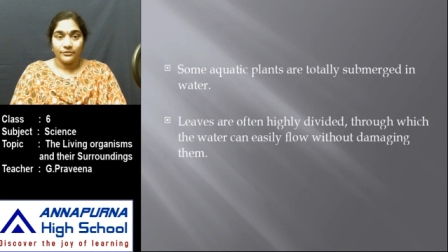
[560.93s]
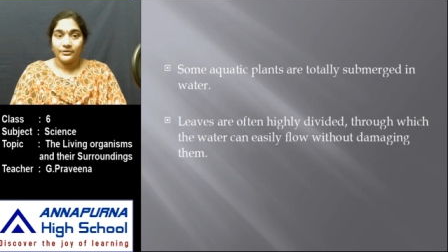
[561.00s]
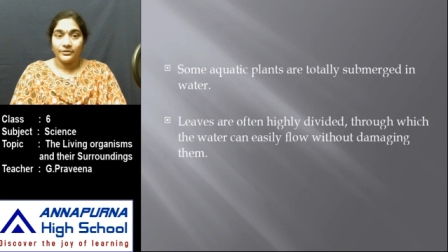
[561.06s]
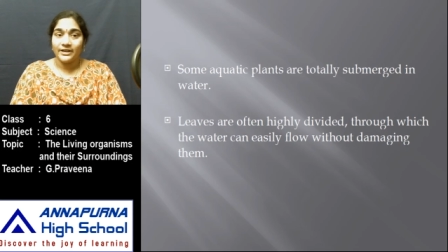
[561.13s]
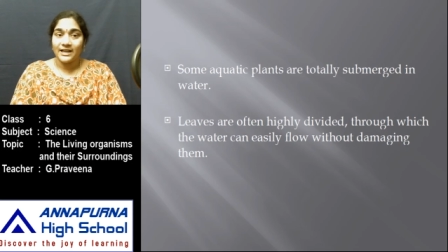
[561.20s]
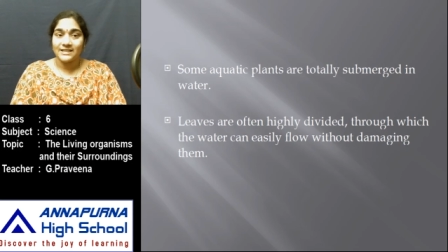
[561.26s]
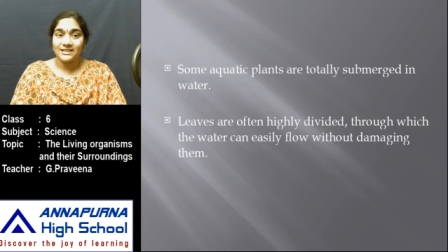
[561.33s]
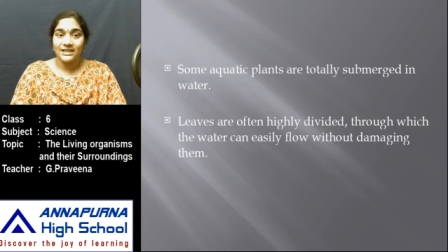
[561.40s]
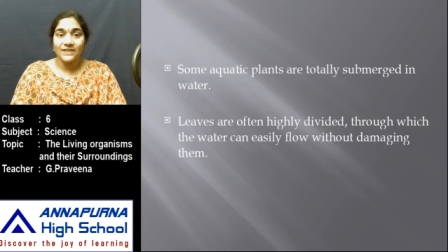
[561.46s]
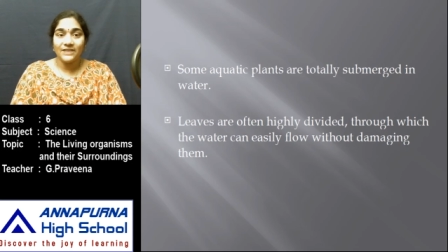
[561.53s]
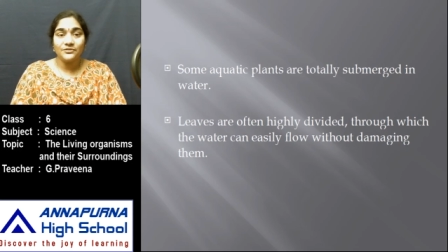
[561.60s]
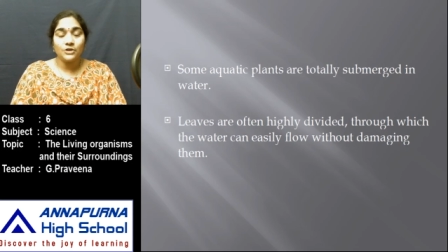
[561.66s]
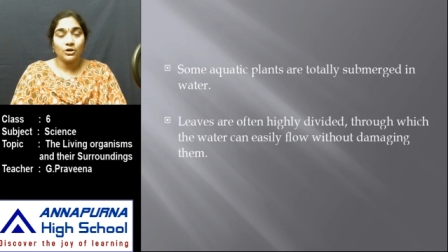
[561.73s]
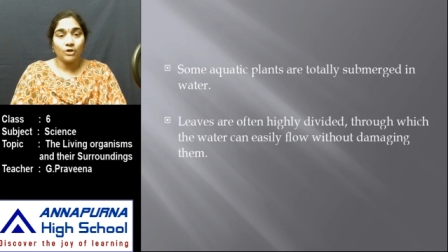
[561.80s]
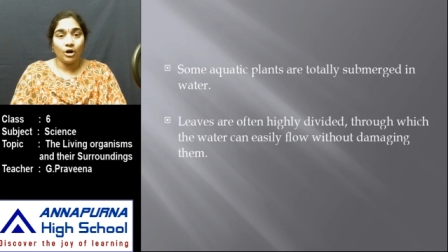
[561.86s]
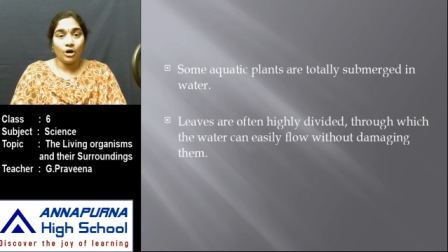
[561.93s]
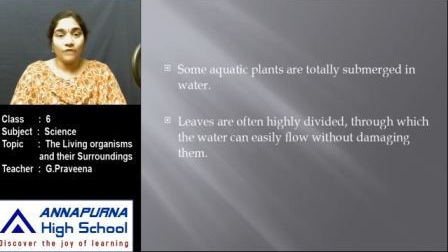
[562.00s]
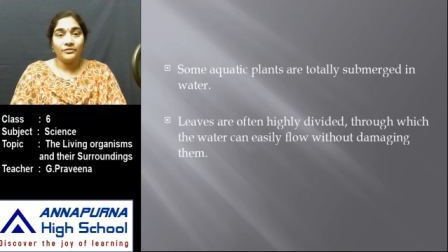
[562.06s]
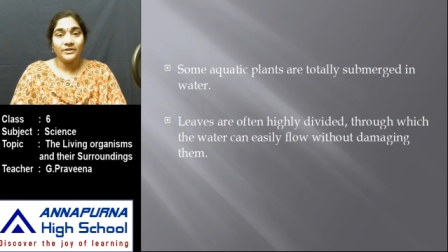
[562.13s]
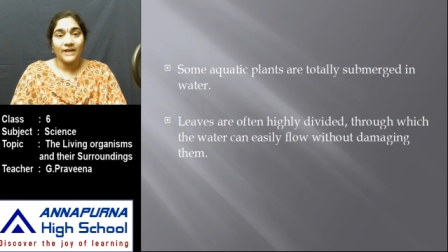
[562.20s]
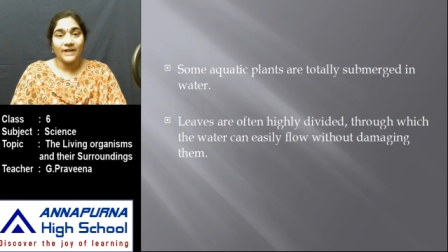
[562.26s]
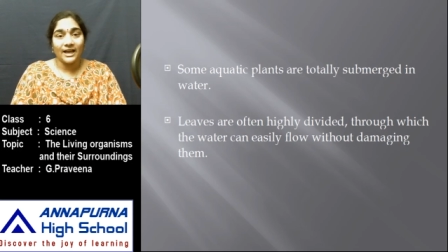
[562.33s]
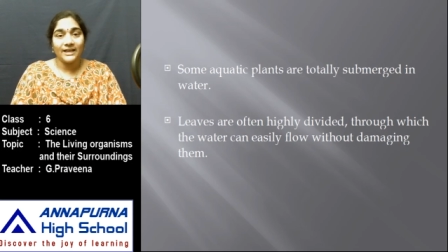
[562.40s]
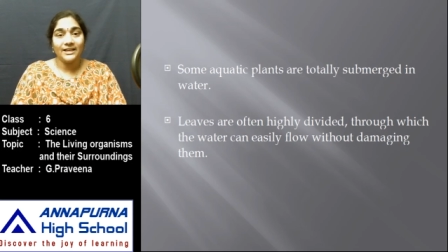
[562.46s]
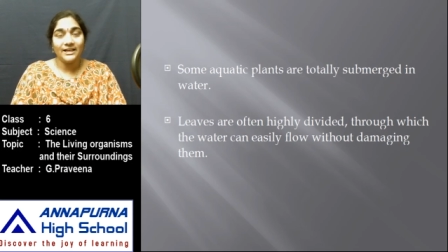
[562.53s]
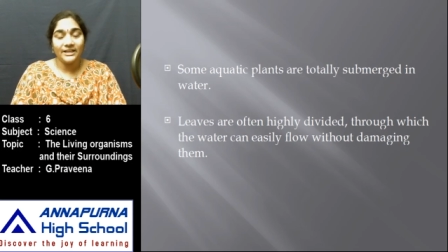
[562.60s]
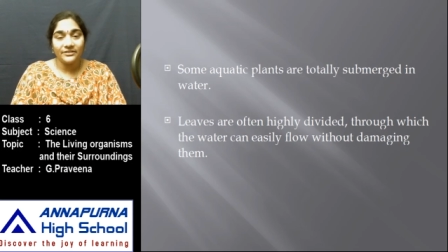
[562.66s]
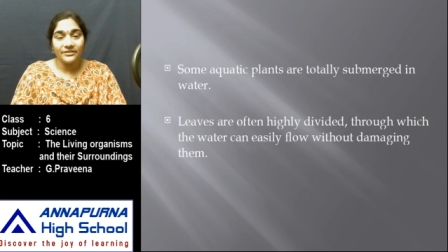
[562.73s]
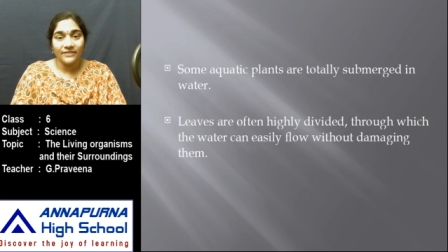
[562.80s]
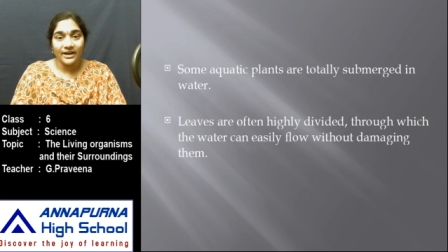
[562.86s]
whereas leaves are often
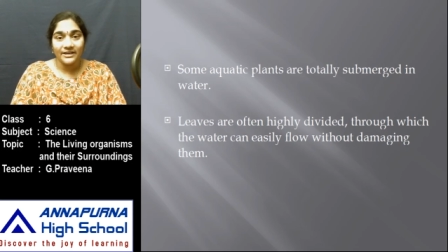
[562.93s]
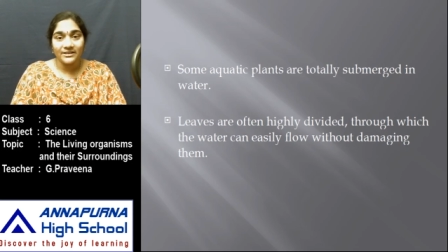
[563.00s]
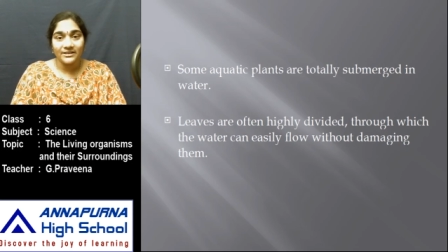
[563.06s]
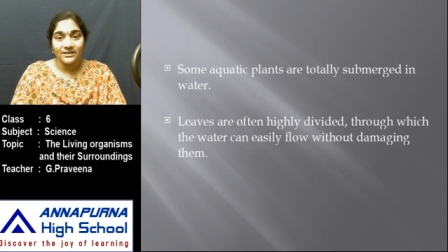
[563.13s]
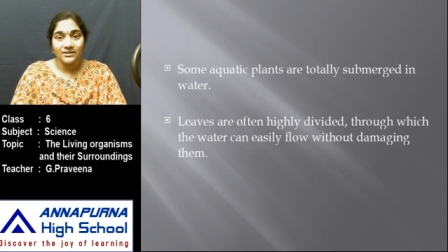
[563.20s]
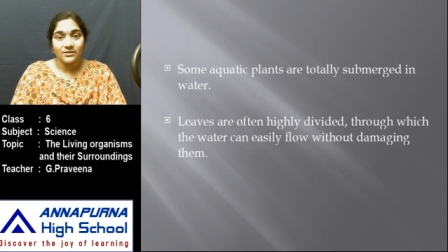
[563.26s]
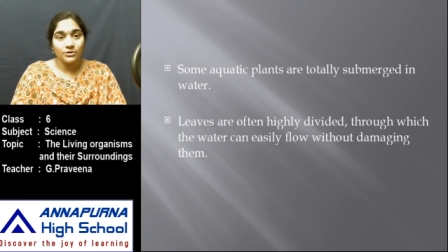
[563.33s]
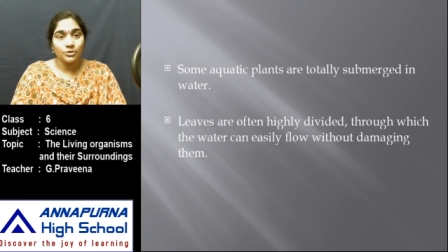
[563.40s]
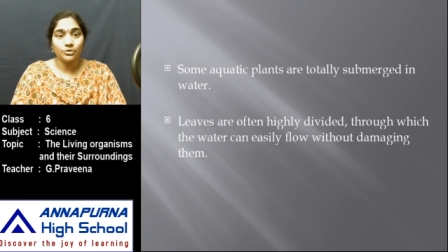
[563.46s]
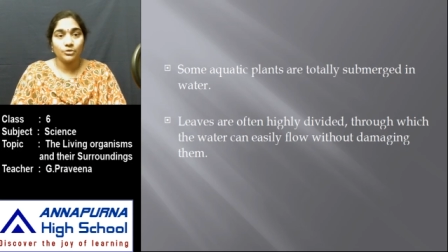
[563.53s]
highly divided,